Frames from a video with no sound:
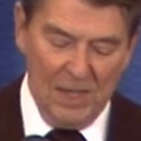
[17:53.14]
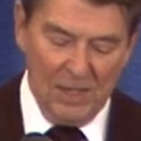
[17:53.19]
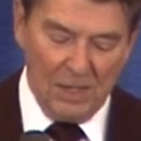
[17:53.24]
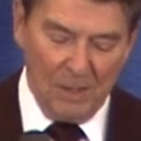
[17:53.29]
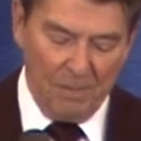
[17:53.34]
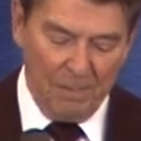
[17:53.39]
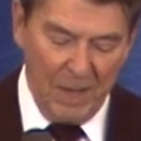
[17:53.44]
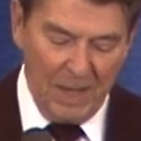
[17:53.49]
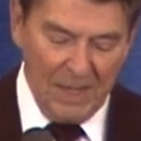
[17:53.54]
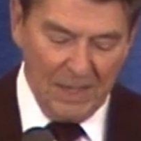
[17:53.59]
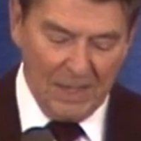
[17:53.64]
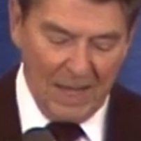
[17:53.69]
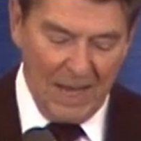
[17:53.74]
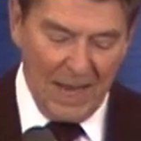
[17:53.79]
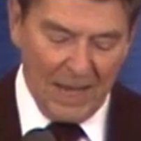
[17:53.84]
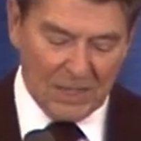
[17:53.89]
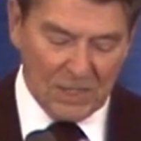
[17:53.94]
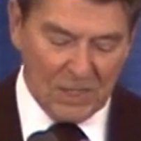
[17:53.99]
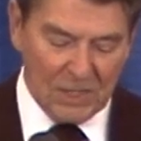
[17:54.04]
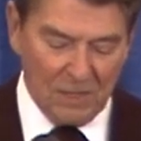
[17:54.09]
to pay
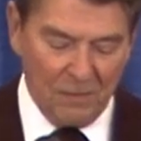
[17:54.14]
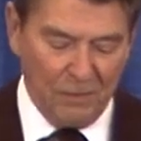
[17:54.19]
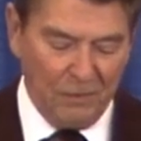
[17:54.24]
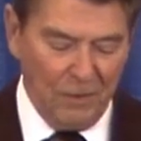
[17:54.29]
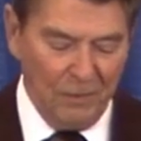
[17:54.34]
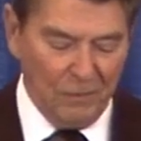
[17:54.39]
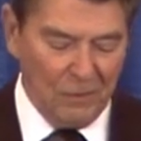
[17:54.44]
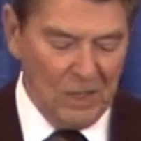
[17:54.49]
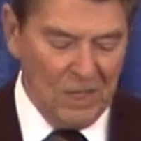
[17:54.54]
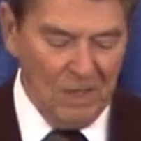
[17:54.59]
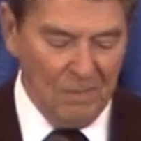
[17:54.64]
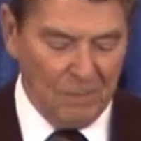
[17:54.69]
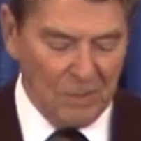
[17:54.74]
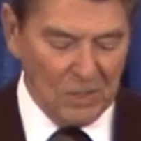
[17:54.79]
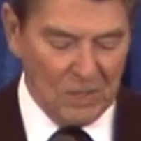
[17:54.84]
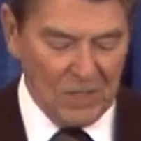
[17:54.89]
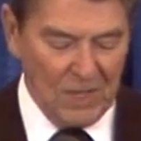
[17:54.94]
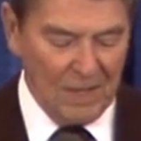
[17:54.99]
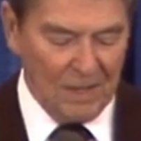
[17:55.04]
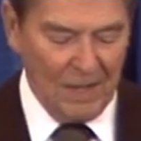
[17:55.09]
taxes of
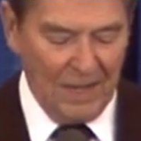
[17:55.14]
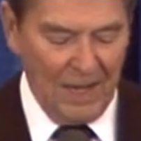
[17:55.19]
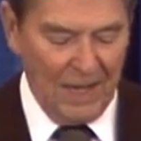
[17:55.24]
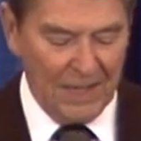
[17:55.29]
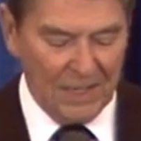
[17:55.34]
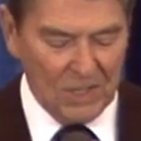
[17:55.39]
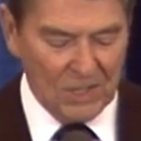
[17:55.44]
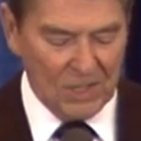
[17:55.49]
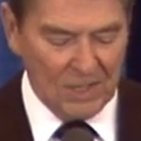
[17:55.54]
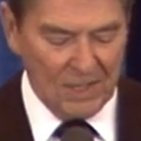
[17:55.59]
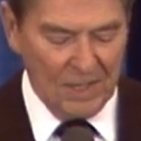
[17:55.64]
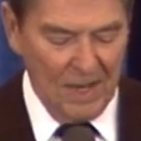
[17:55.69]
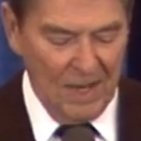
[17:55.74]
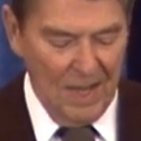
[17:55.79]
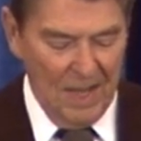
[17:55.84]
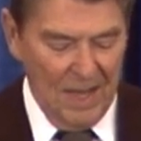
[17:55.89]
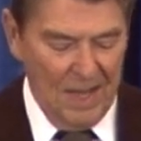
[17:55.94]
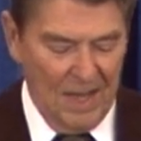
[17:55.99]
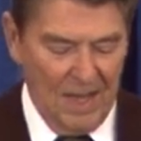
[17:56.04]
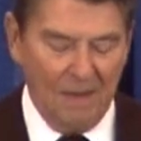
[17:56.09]
15% or less
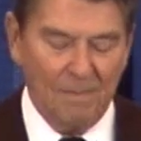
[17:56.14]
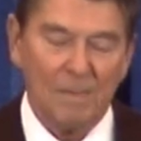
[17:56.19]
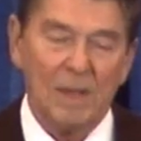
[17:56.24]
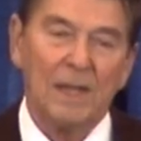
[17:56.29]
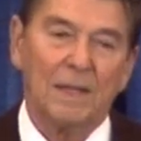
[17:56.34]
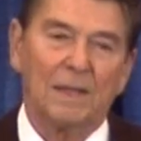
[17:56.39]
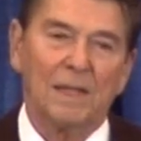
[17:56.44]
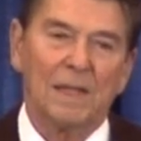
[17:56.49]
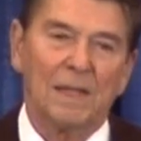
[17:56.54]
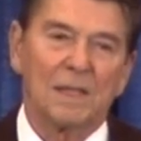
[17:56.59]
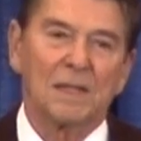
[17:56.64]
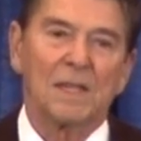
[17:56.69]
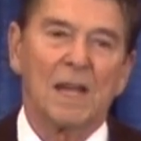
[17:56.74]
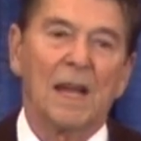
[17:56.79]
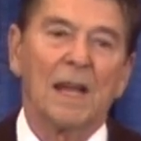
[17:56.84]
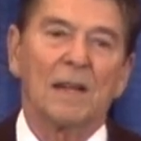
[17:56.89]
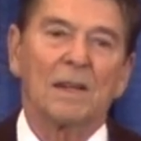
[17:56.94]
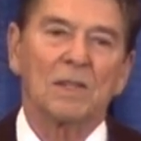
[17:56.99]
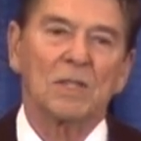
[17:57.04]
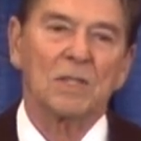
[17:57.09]
and make the
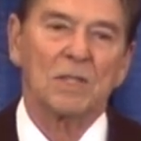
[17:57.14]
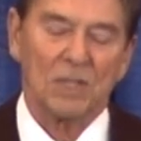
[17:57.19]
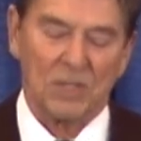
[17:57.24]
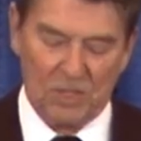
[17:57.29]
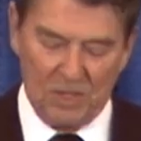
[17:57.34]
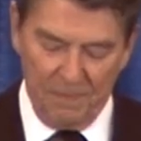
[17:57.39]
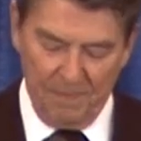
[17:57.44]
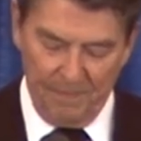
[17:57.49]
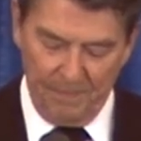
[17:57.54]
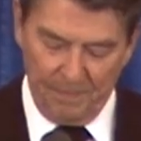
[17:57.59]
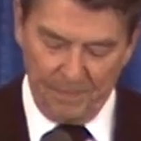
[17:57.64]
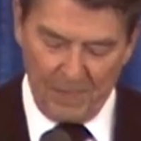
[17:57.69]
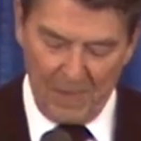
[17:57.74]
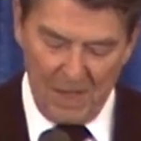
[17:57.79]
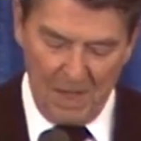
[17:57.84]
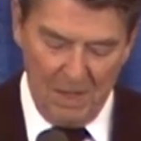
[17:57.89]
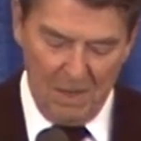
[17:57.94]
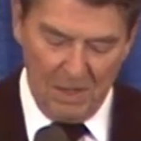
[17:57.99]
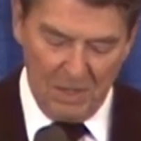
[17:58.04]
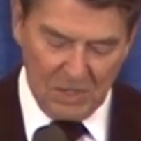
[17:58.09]
entire system
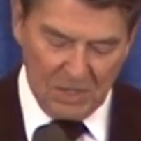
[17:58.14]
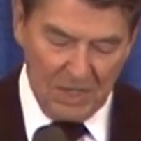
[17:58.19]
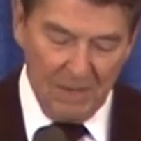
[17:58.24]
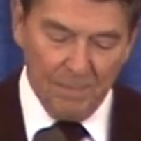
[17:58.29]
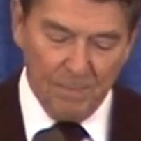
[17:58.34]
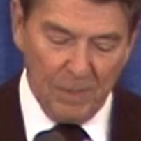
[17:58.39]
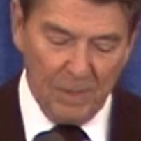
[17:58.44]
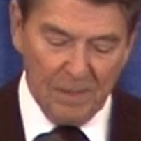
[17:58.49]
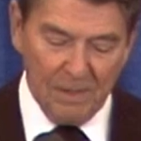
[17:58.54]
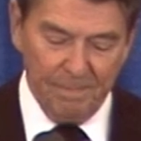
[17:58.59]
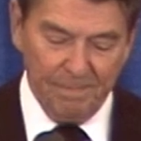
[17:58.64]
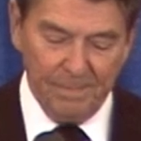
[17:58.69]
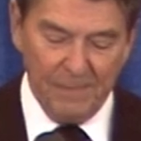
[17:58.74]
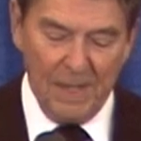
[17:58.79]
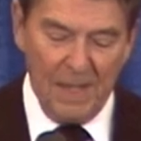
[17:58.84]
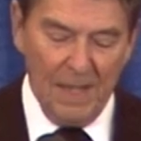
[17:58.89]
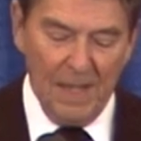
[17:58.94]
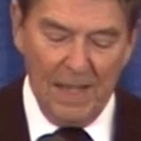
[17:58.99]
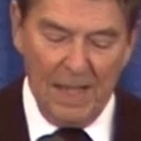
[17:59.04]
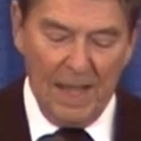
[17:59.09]
simpler
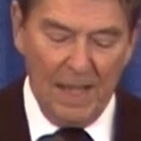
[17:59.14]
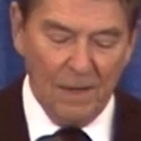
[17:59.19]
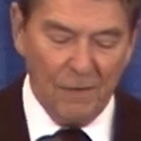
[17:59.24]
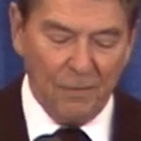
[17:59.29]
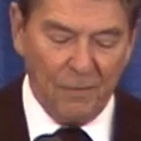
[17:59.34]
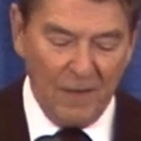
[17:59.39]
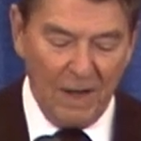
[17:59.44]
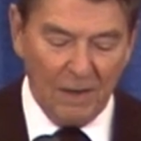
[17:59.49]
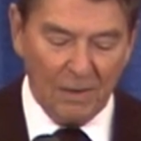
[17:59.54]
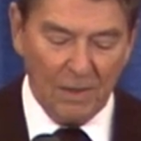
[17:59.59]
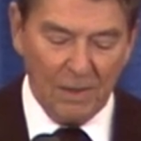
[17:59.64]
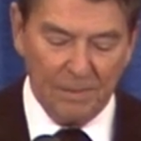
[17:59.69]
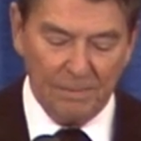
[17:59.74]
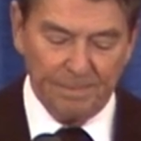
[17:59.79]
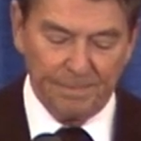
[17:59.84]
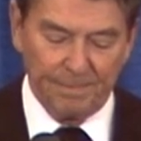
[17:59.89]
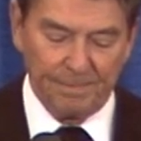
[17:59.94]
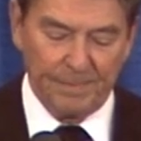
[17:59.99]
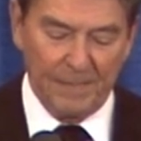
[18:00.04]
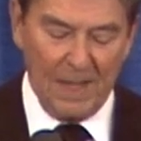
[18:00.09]
and fairer.
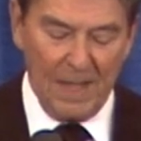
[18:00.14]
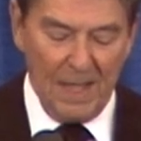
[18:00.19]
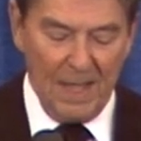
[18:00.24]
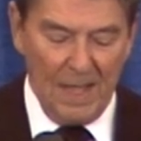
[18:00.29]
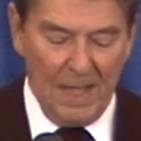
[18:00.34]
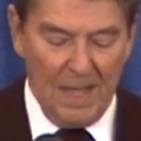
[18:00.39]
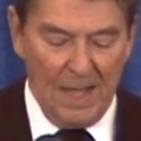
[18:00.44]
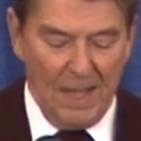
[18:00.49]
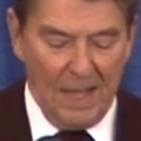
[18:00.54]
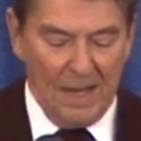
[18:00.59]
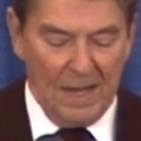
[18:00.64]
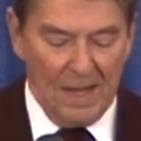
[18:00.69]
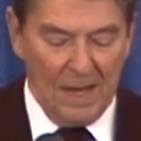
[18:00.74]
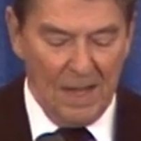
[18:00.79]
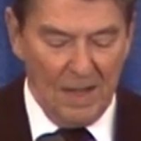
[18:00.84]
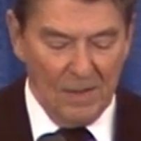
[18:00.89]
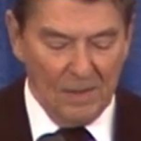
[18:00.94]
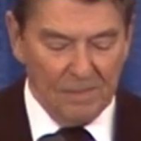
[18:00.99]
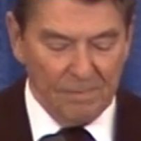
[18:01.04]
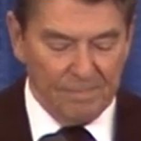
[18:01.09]

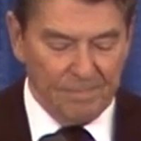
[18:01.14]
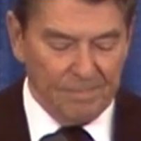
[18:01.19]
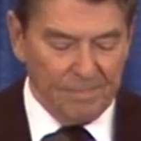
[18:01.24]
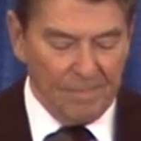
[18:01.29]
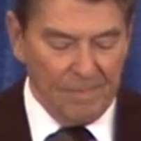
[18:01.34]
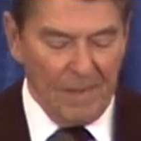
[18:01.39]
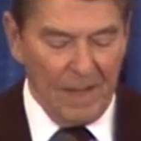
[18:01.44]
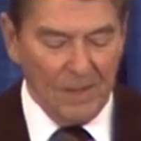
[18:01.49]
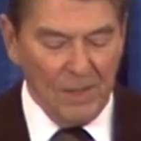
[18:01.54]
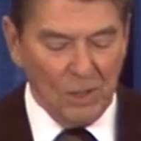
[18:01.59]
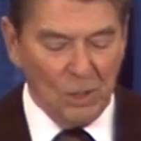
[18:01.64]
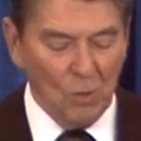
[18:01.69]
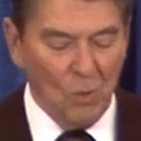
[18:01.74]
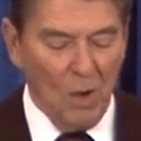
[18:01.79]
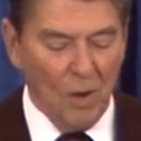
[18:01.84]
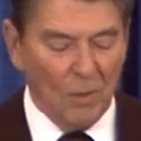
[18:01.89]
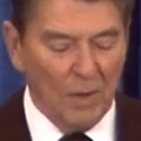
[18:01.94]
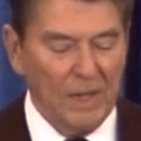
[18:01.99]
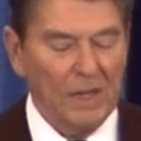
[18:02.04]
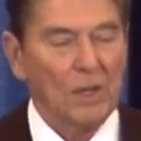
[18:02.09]
Now, I think you
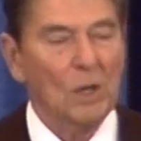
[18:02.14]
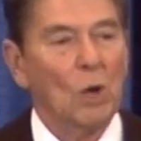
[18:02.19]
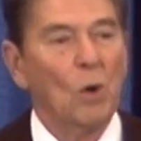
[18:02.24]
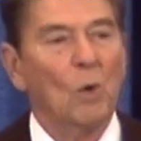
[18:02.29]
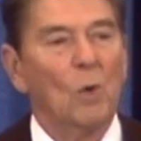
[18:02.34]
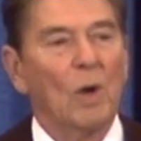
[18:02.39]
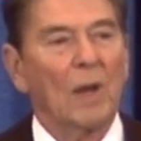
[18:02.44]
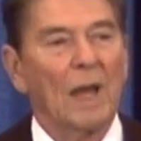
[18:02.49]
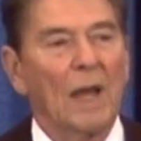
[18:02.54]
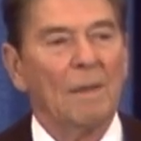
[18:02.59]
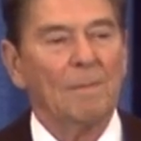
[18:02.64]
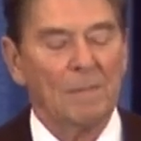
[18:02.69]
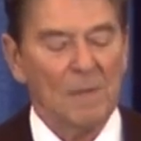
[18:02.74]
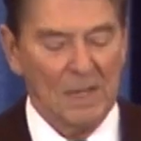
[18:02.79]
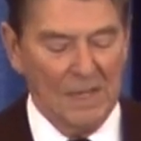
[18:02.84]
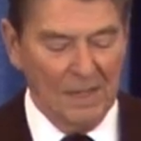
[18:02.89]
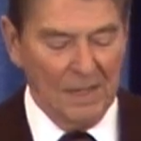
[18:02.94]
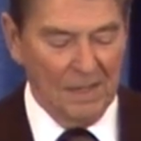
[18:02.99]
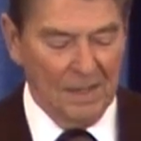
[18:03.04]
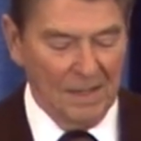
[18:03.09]
already know what I
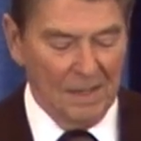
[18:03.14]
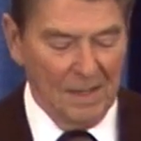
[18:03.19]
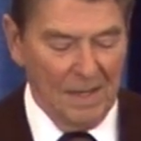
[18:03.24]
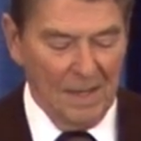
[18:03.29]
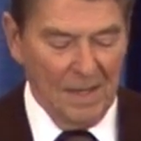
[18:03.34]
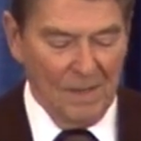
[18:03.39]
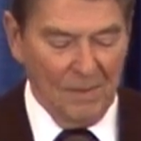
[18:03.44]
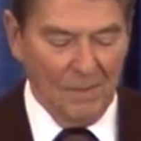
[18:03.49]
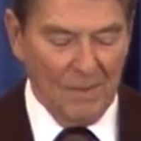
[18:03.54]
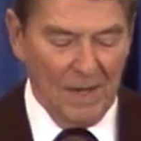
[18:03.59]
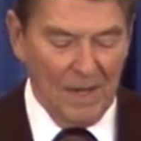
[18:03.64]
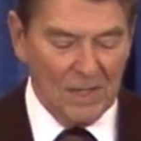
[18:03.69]
mean when